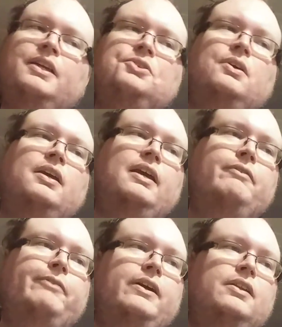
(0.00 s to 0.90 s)
you can get
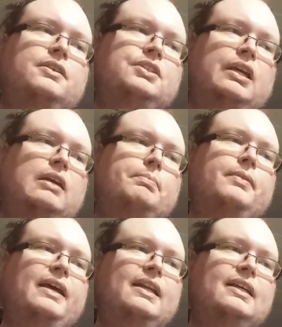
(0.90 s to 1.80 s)
fairly cheap,
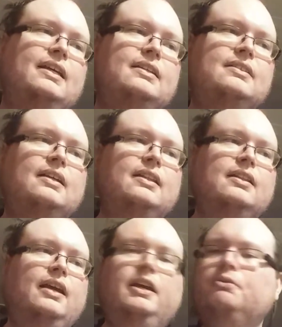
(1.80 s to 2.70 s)
that is
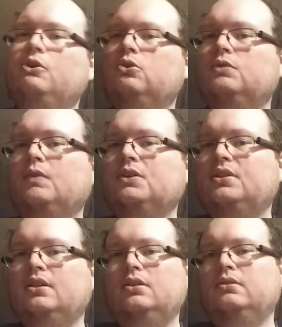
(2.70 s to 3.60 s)
heroes
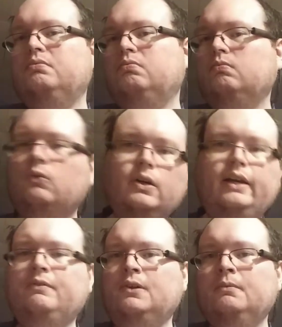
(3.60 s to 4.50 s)
versus
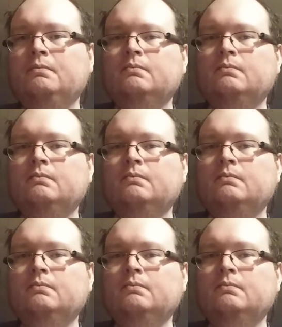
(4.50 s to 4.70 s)
whatever,